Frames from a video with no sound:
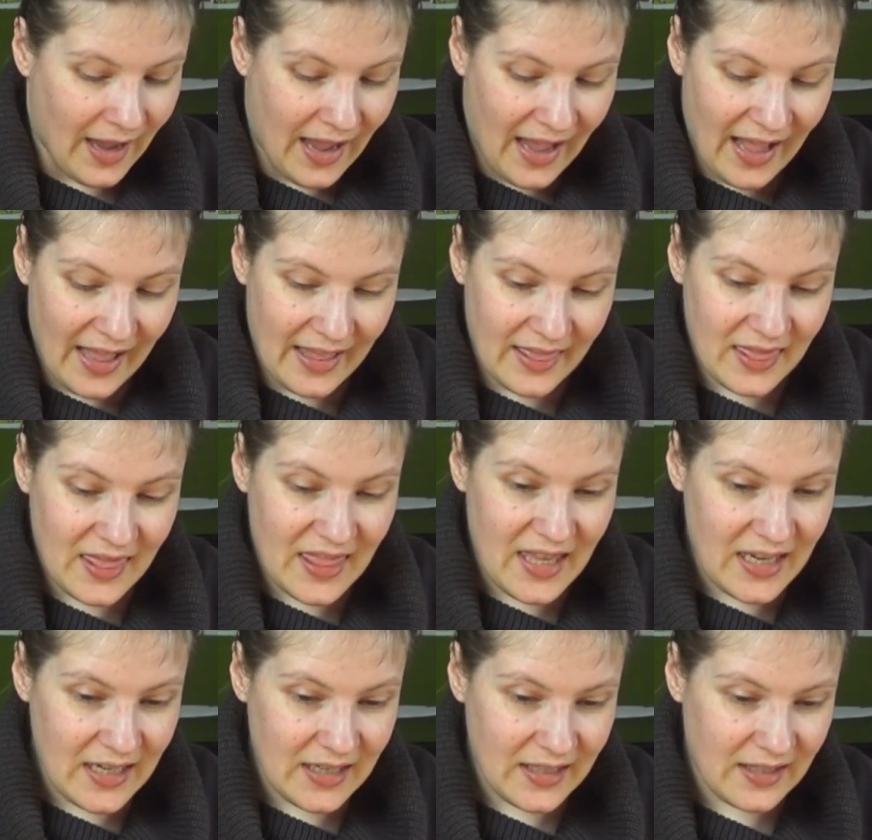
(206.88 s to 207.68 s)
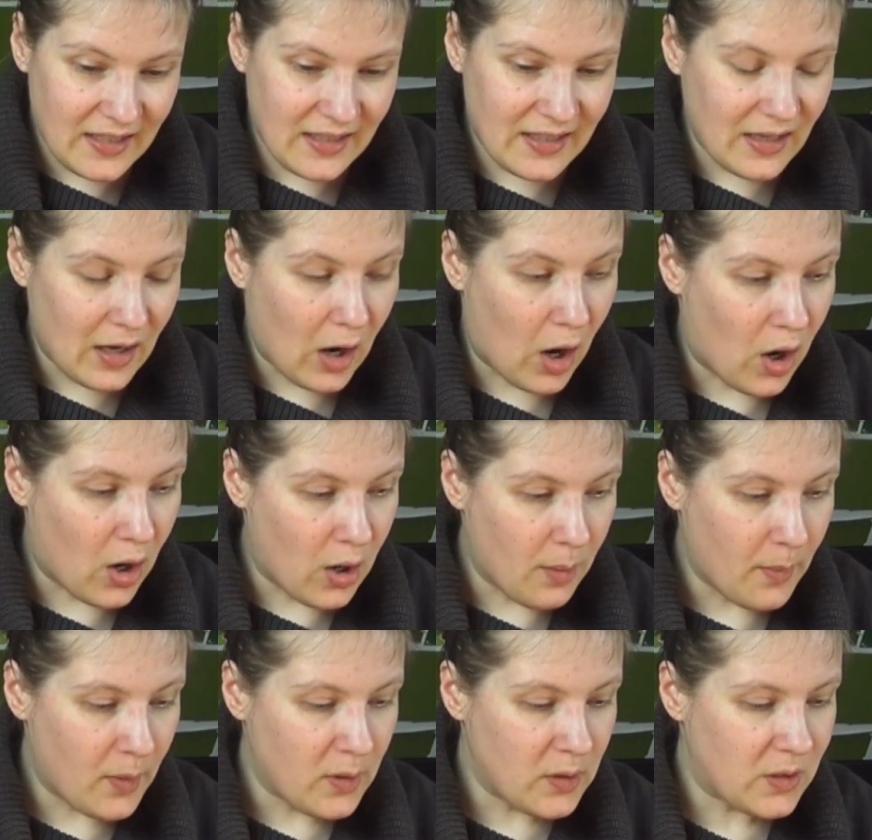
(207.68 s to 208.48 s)
And this
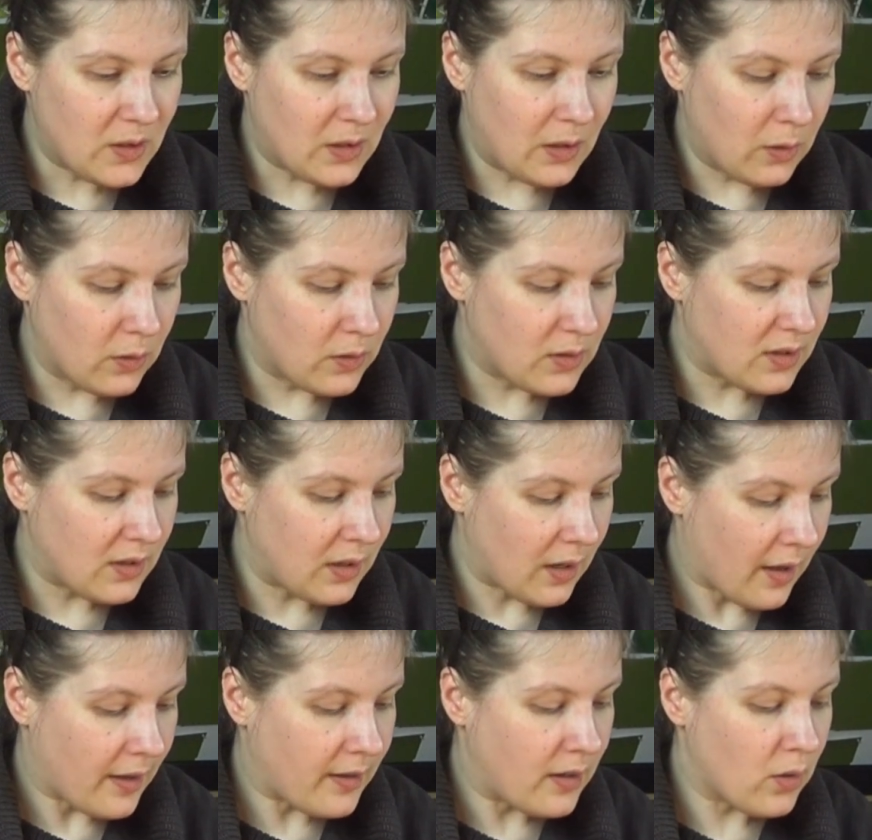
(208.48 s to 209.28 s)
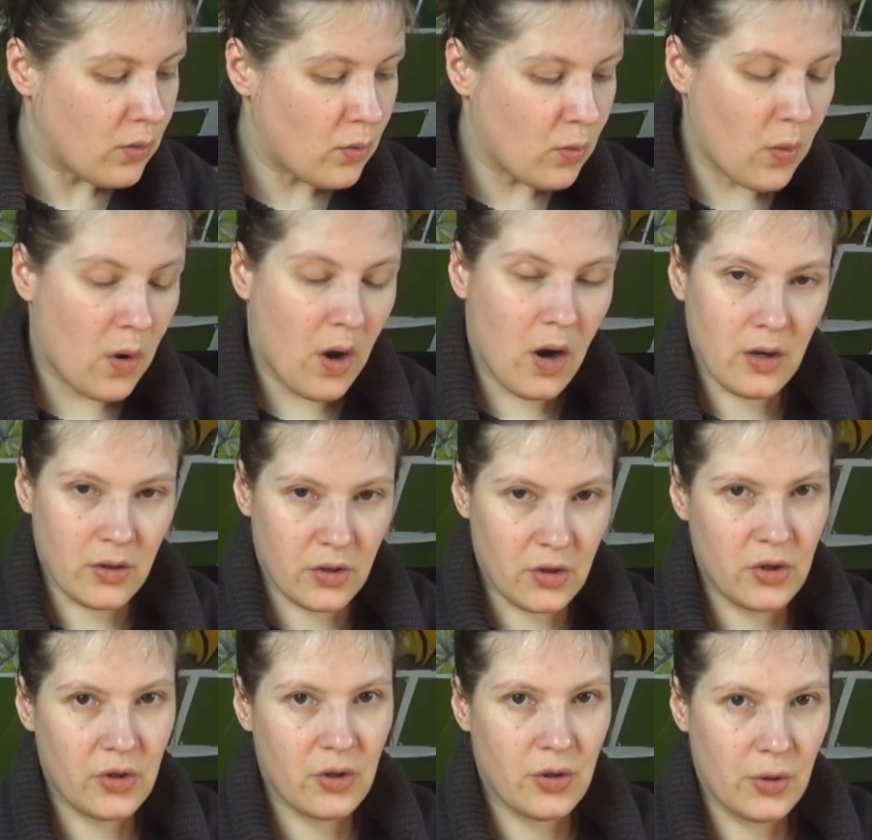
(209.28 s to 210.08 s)
almost looks like
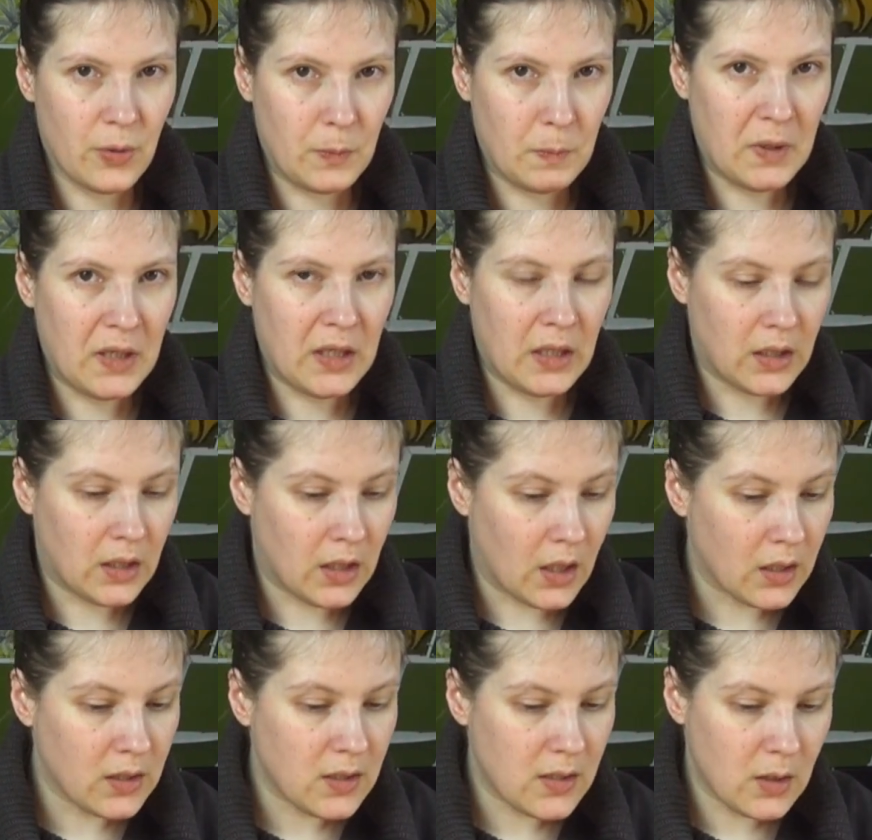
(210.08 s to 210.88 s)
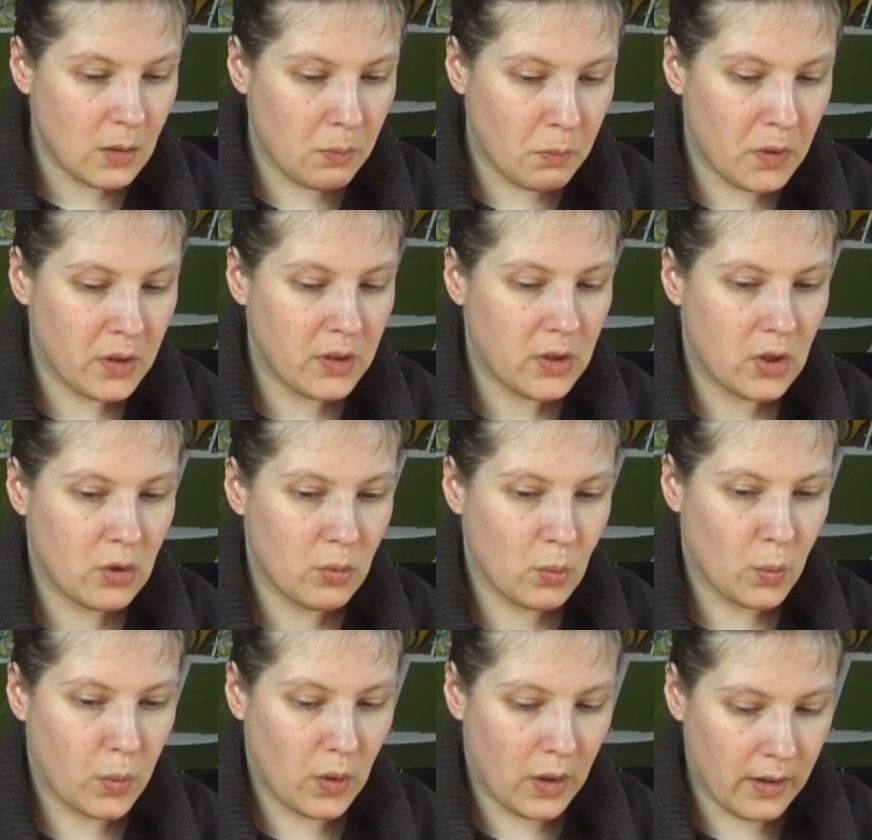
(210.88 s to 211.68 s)
gouache to me, not so much
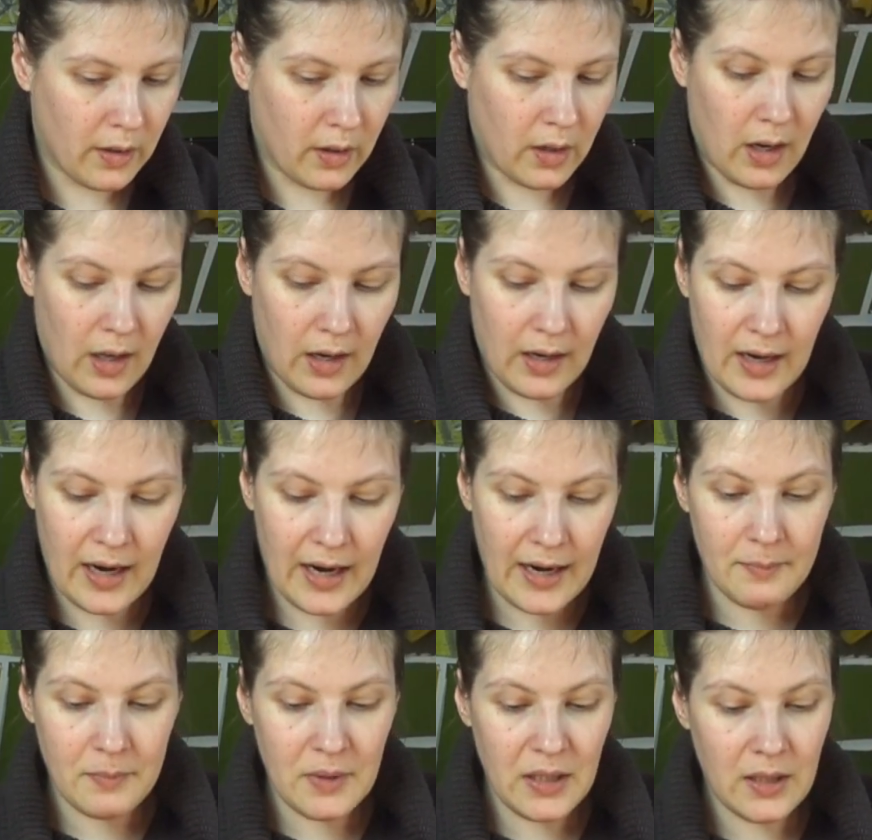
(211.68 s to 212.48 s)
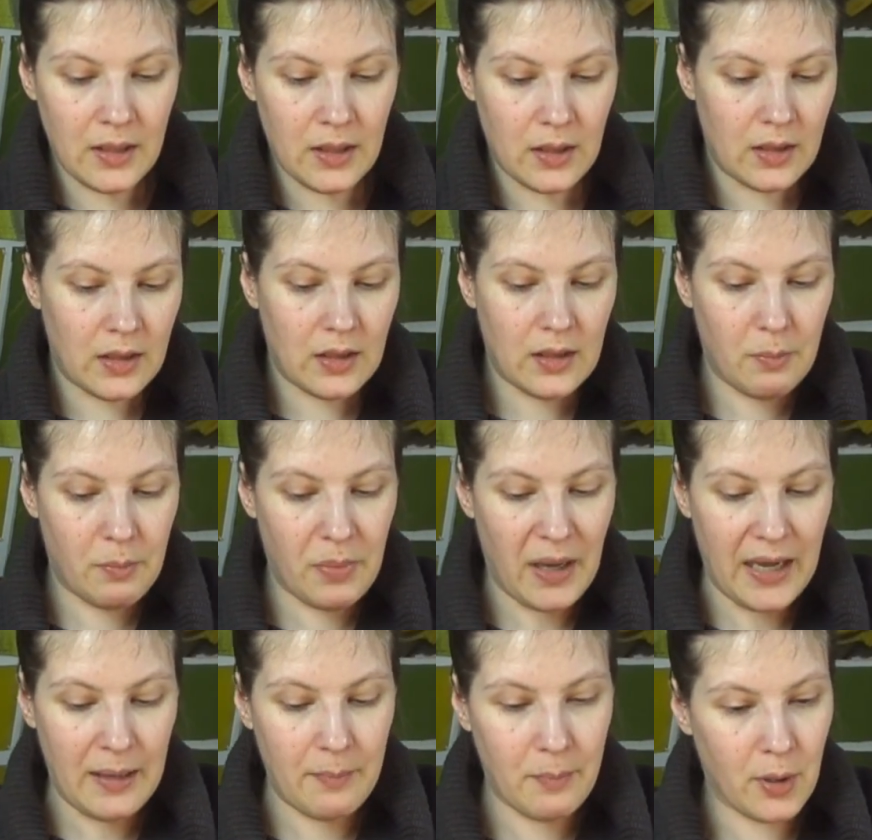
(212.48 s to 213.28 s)
watercolor. I mean, the
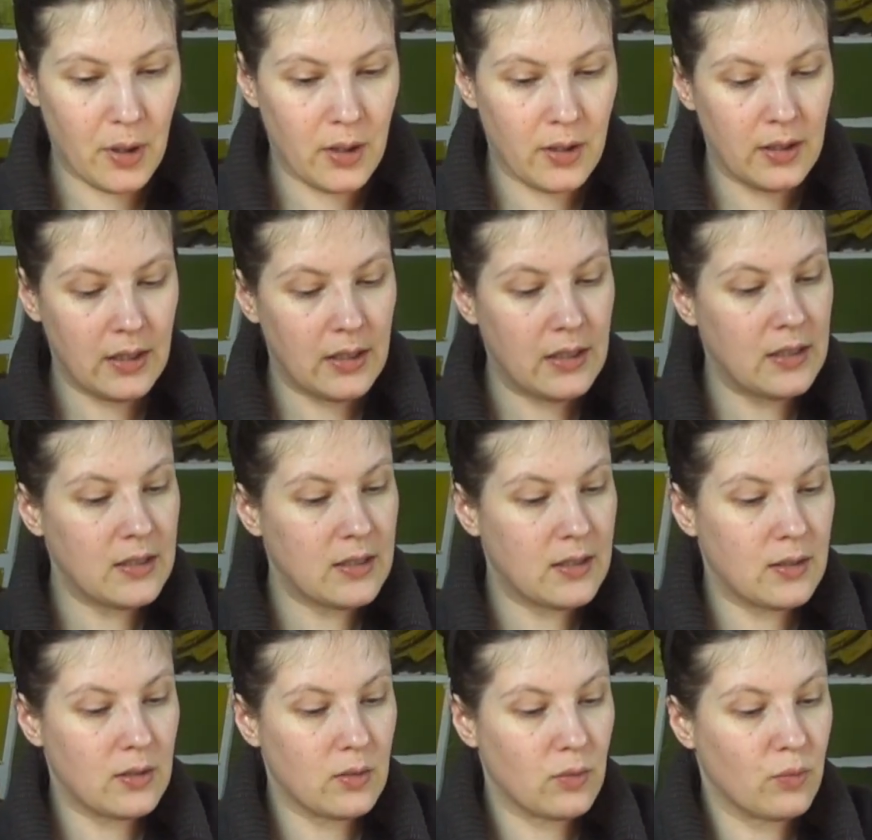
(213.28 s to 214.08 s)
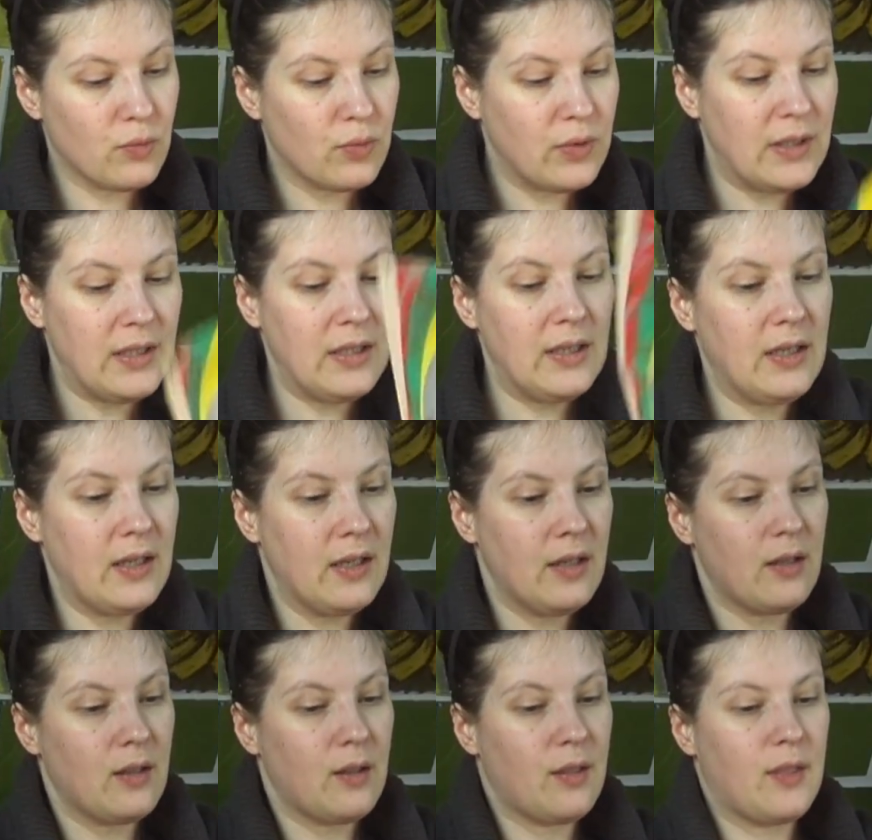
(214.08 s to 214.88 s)
paper is
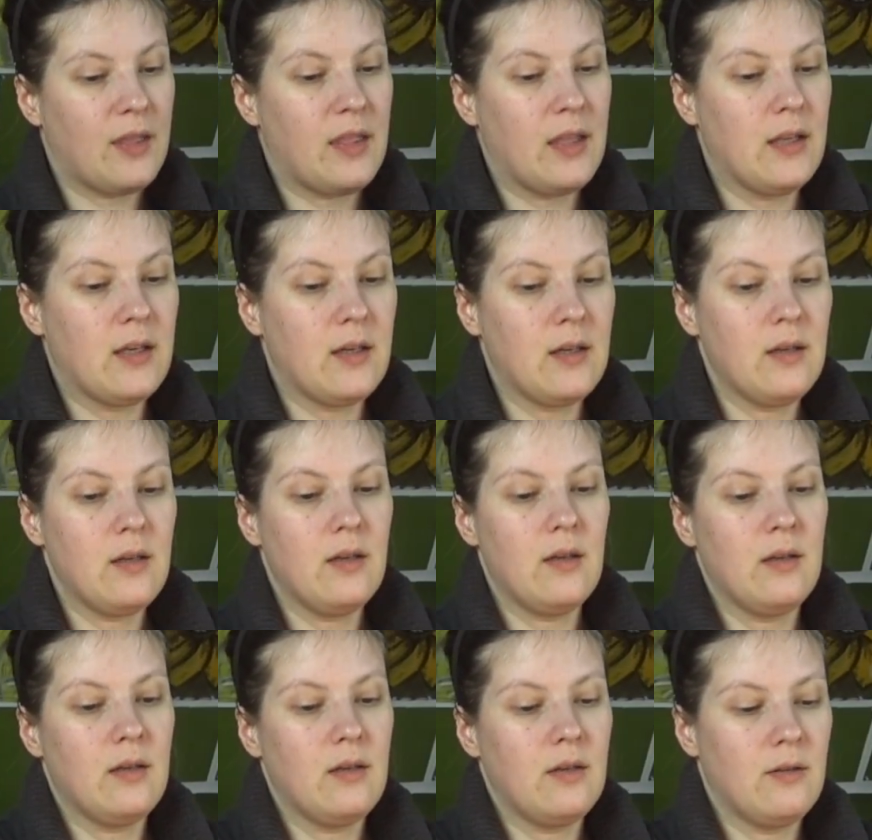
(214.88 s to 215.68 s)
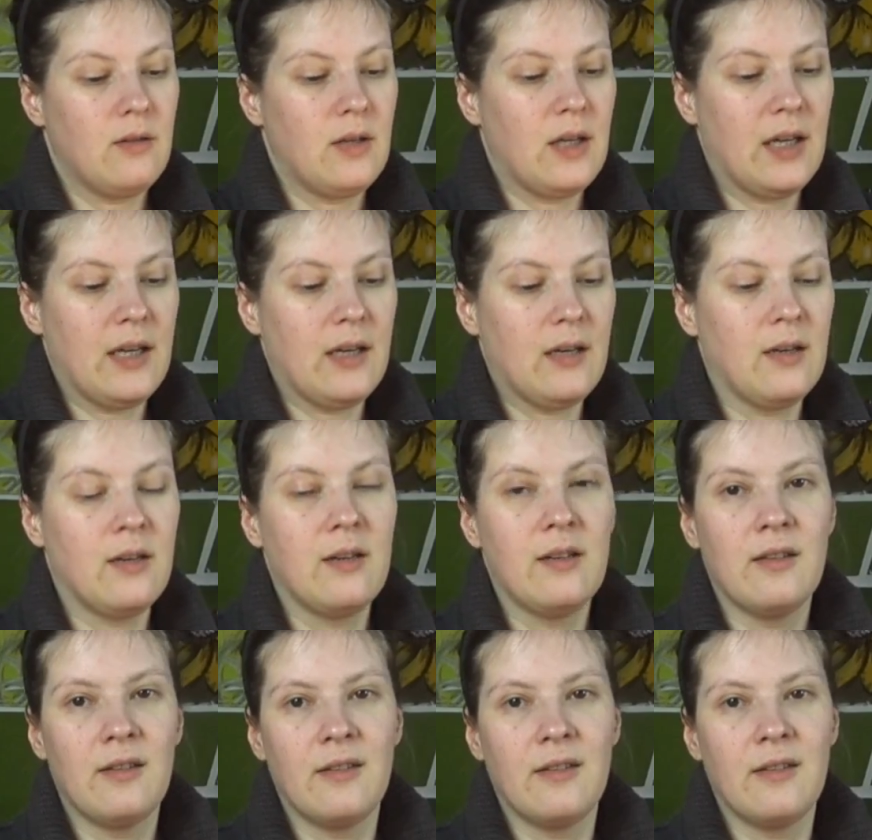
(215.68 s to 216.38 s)
really thin. You can